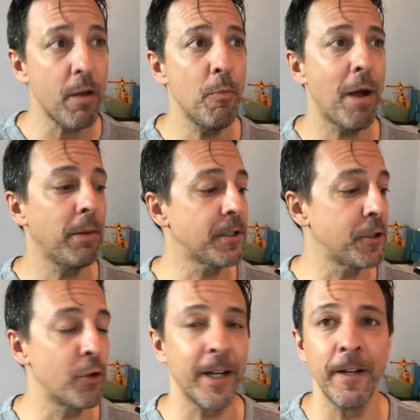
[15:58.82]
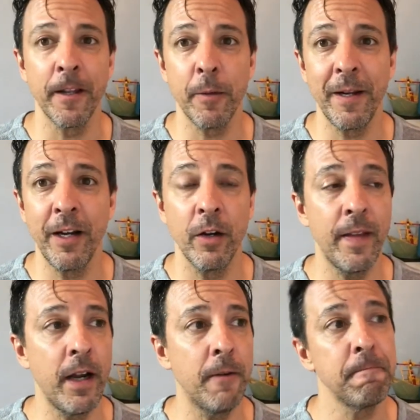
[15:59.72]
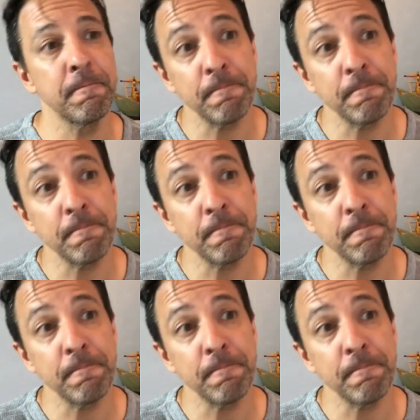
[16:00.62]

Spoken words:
probably because of drinking a little bit here and there.